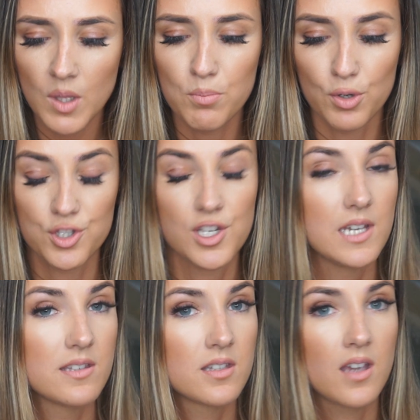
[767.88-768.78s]

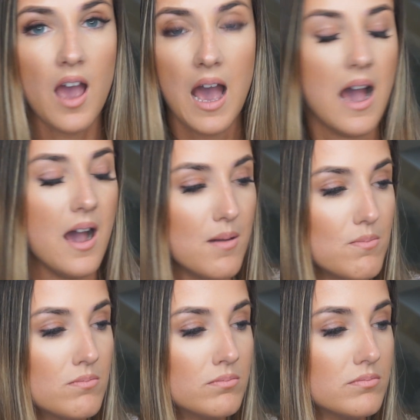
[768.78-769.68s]
brushes.
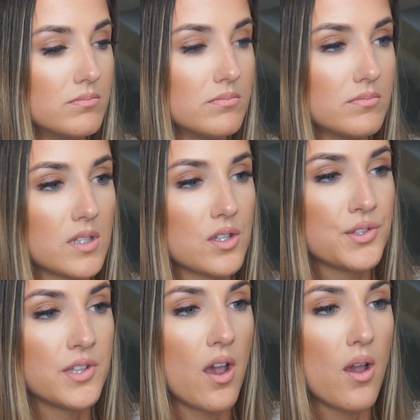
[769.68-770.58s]

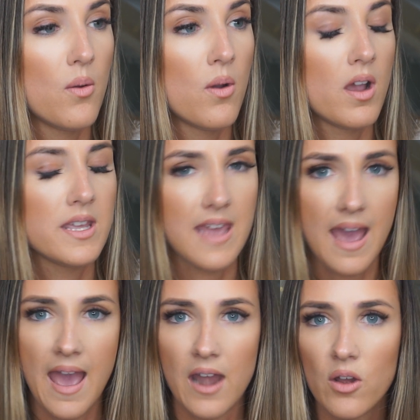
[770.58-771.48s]
So
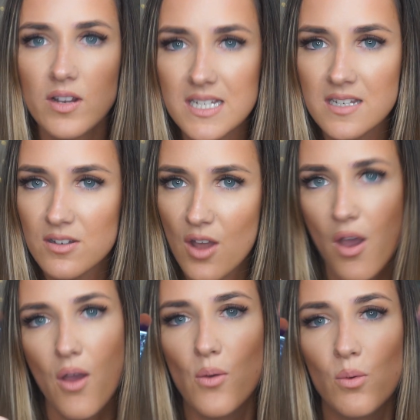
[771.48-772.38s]
yeah, and I didn't
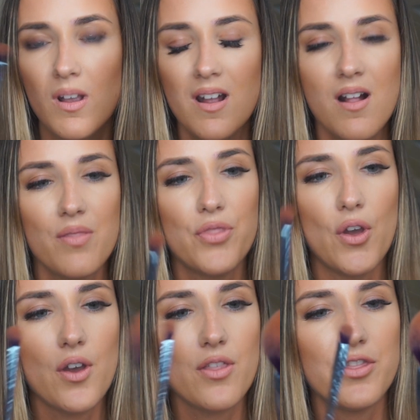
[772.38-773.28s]
know
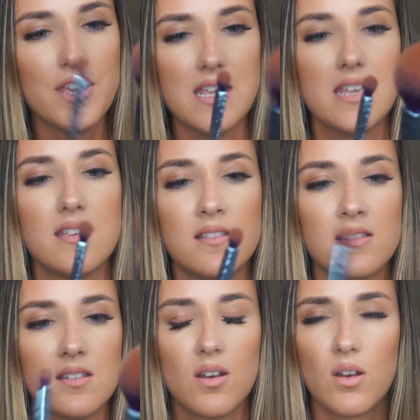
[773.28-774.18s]
that
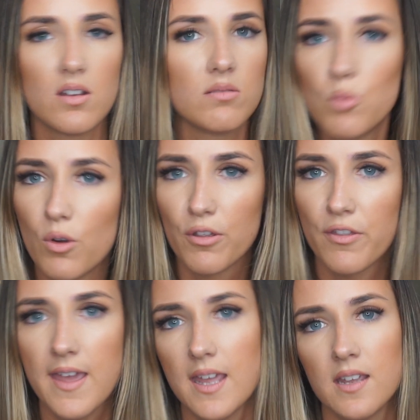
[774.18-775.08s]
these were a
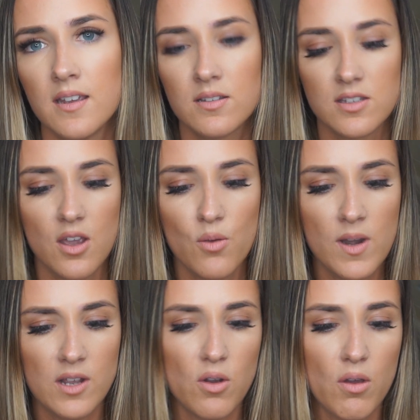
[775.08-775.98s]
thing, so
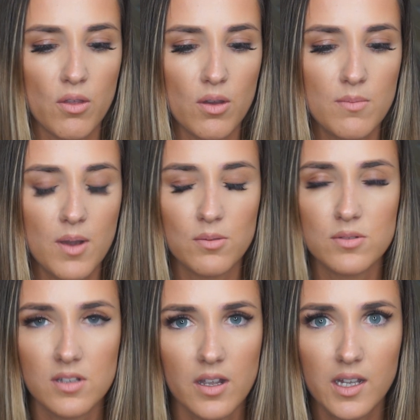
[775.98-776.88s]
when I got them I
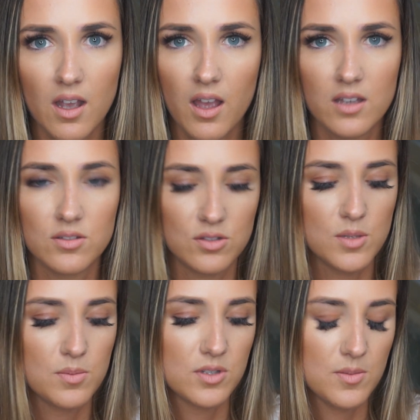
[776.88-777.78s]
was like
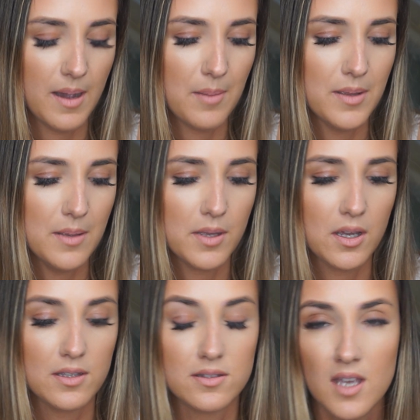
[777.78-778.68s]
super happy
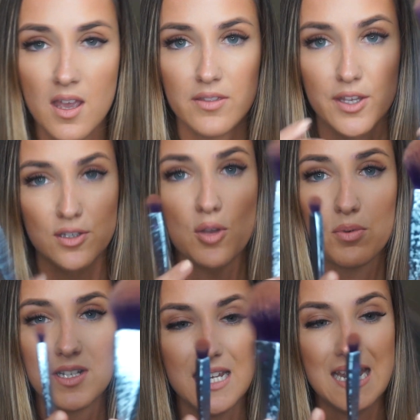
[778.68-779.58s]
because they're so
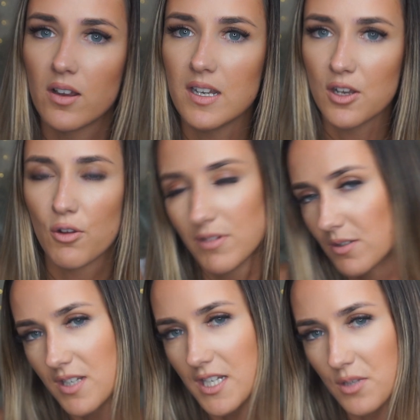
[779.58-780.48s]
pretty. I didn't know Real
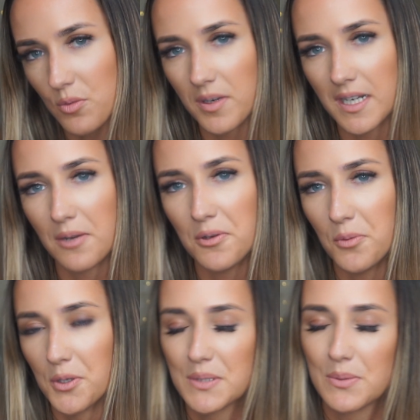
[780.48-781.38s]
Techniques were bringing out new
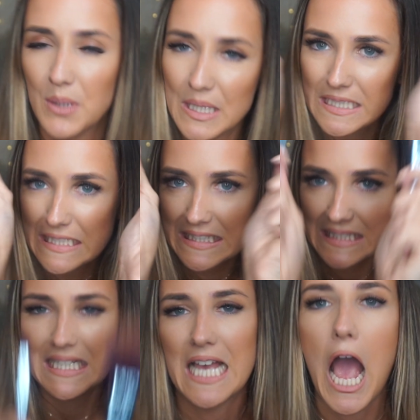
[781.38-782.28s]
ones,
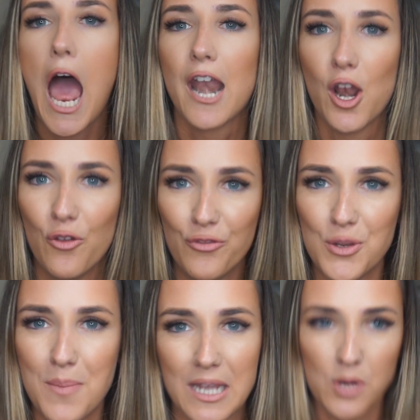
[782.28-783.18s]
and love
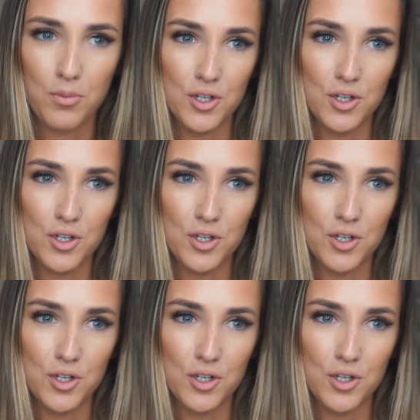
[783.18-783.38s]
new makeup